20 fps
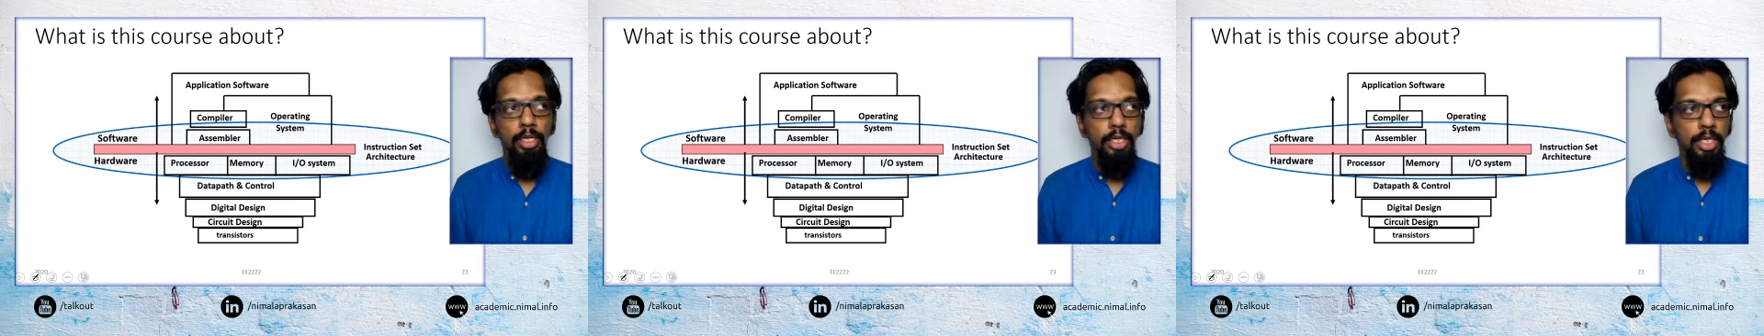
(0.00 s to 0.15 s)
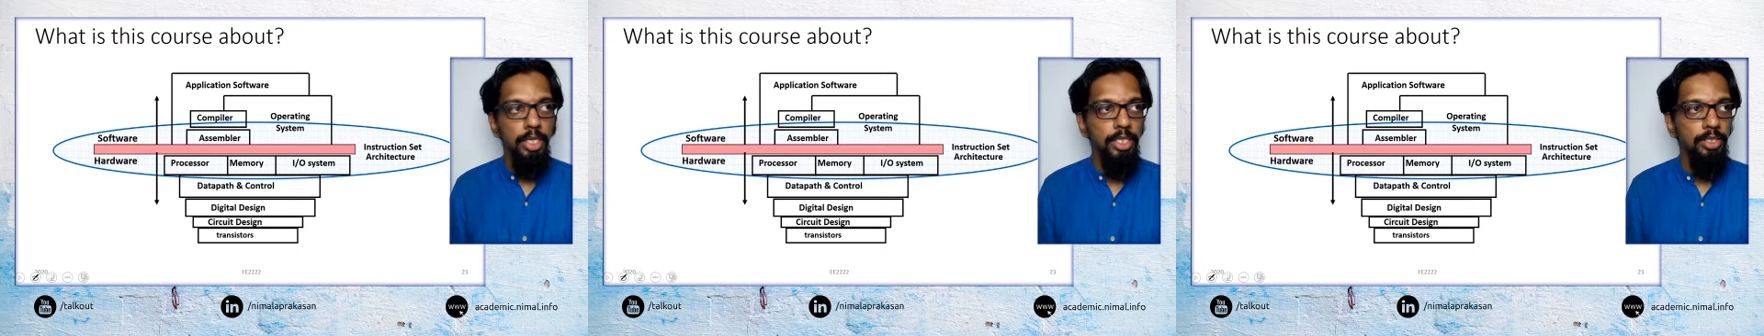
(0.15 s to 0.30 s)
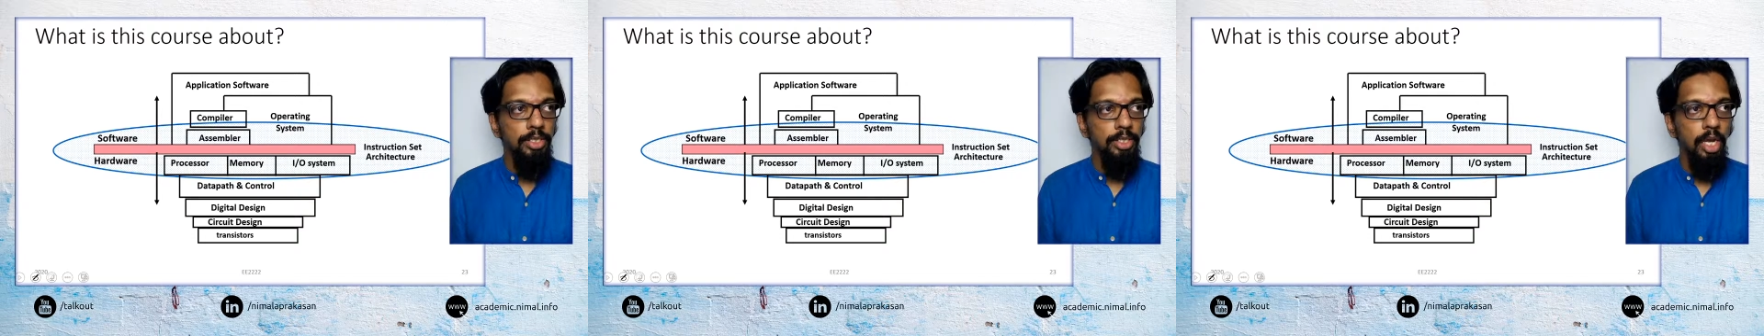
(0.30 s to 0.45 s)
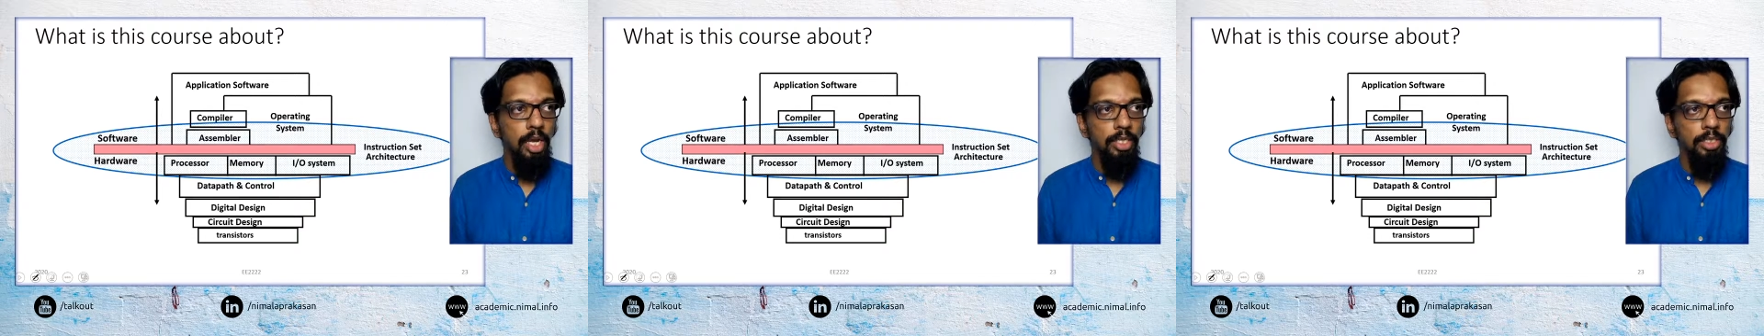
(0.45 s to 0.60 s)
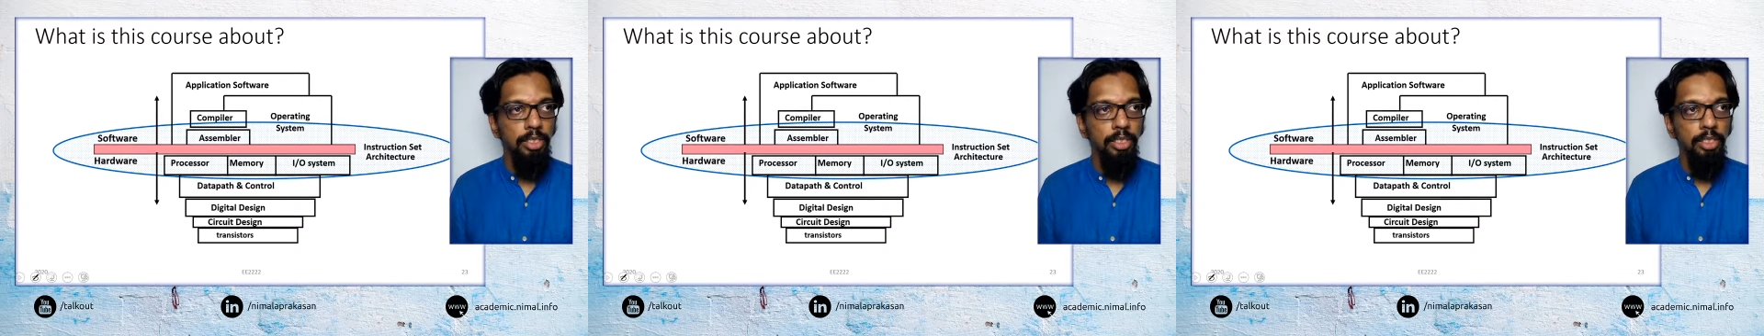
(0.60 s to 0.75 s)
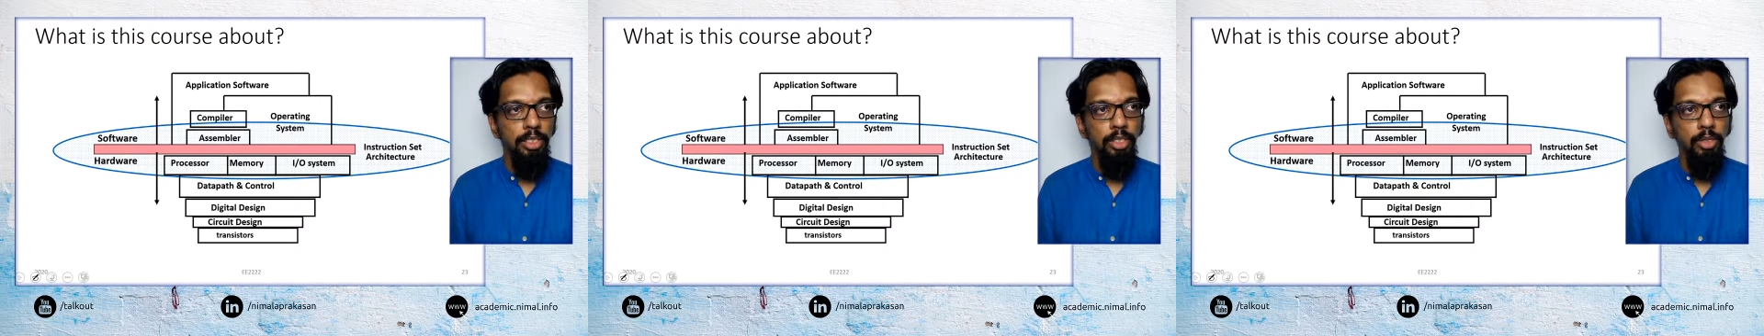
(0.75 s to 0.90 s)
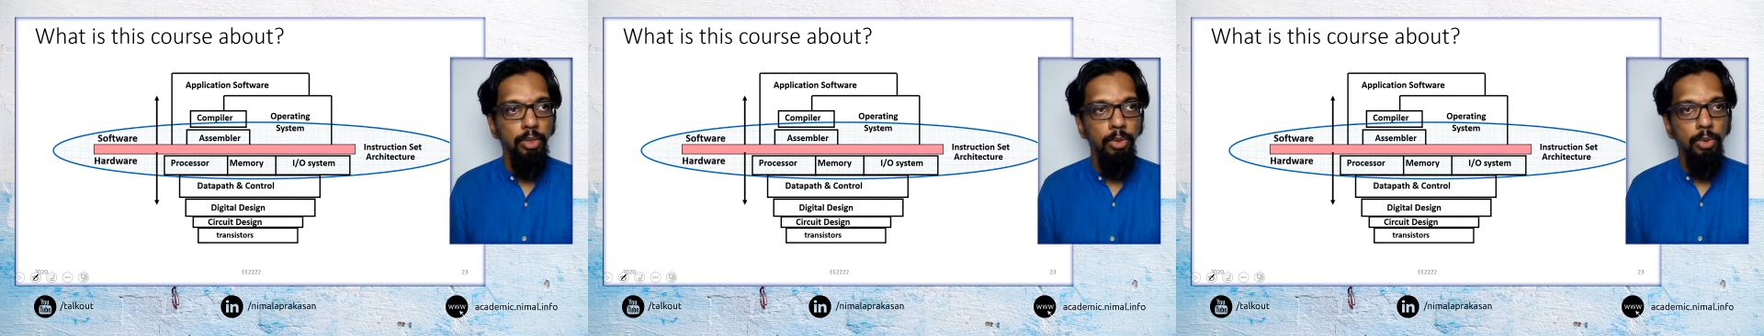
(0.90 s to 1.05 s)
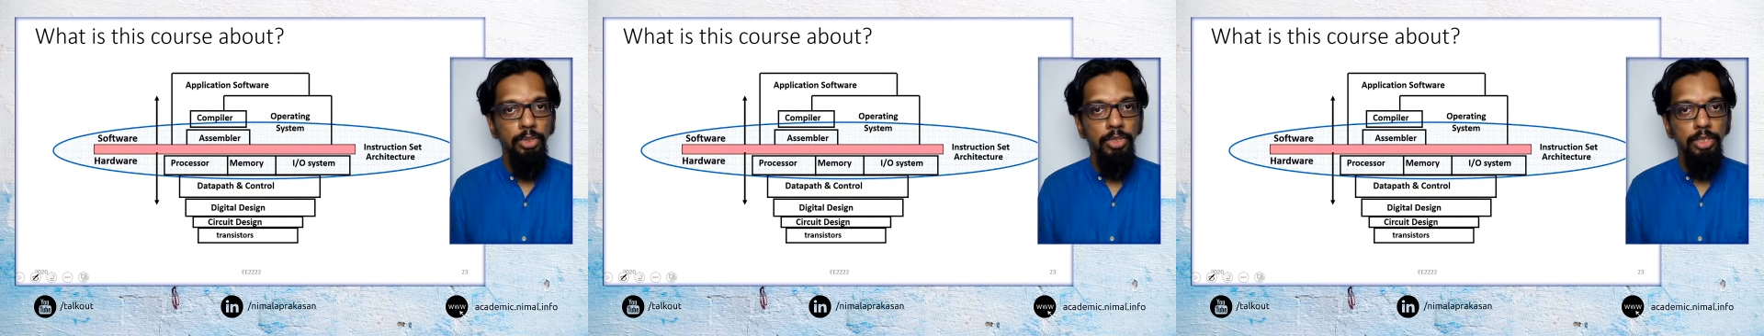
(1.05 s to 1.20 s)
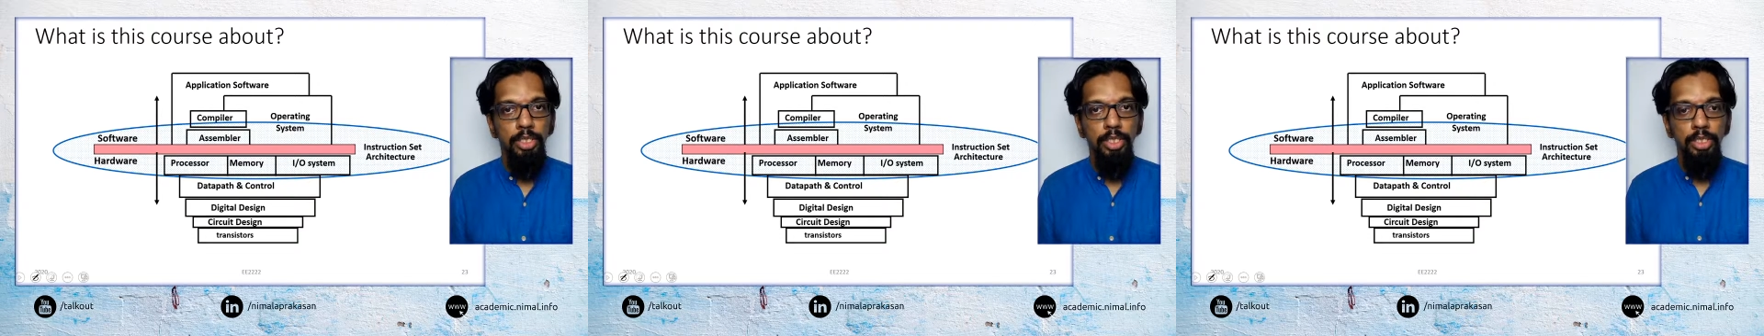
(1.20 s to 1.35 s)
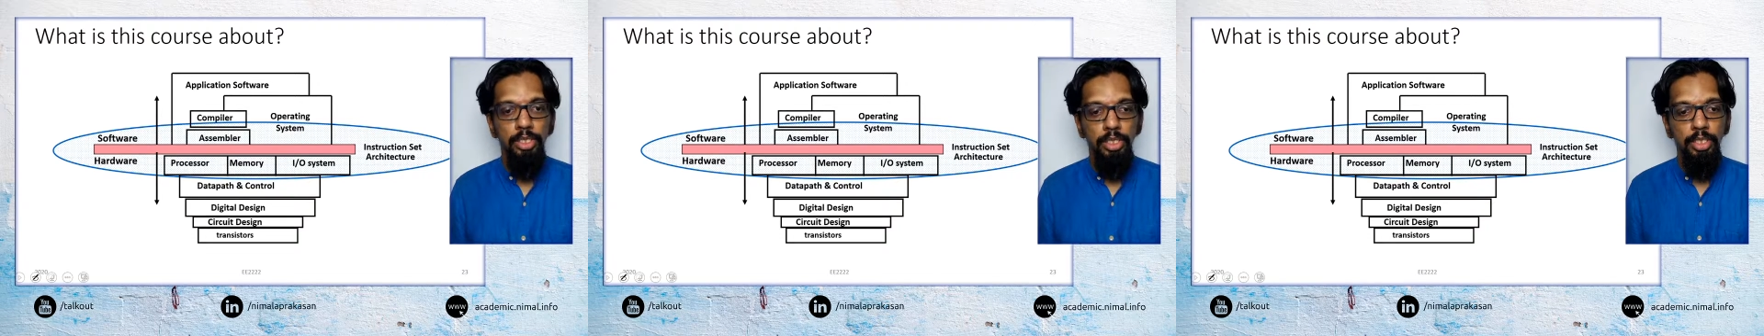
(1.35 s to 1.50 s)
restructure the
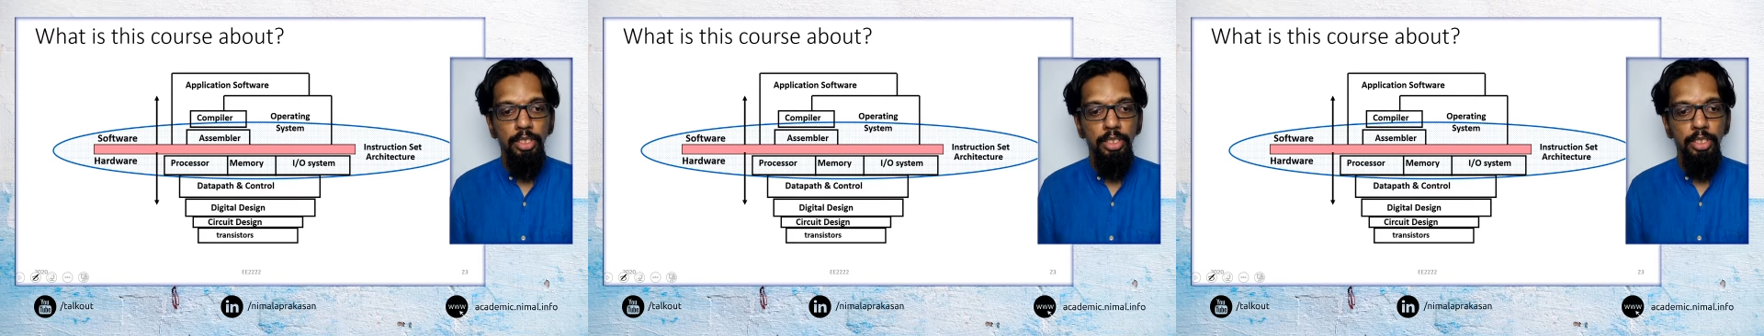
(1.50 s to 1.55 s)
courses